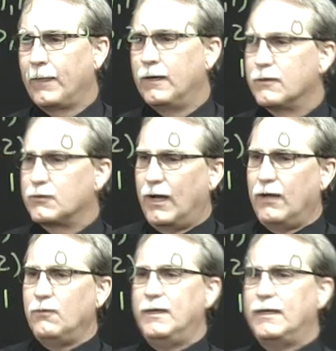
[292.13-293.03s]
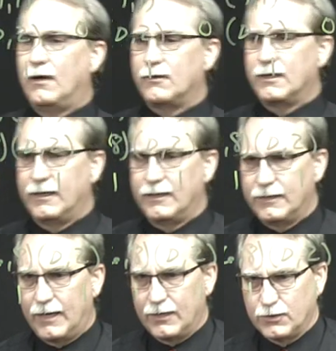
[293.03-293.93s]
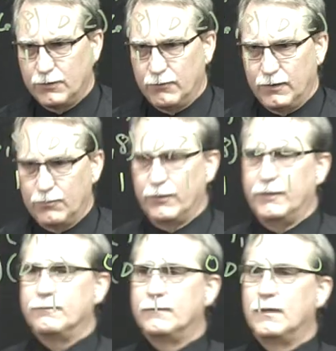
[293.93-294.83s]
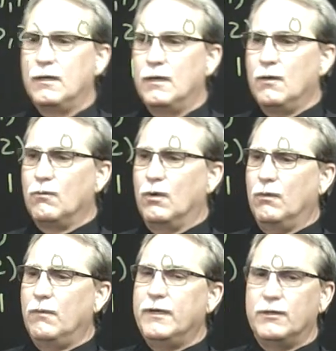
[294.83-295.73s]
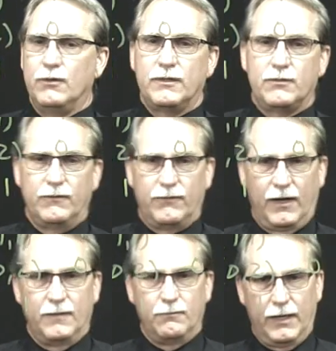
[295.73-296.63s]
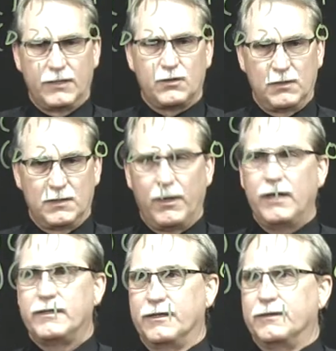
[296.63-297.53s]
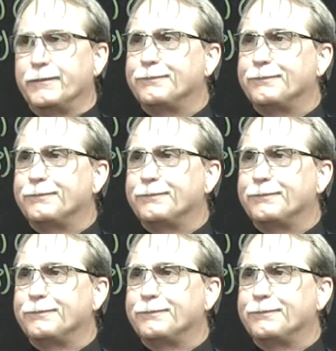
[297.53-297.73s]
So how do we calculate a Nash equilibrium? Well, what we do is we find best responses.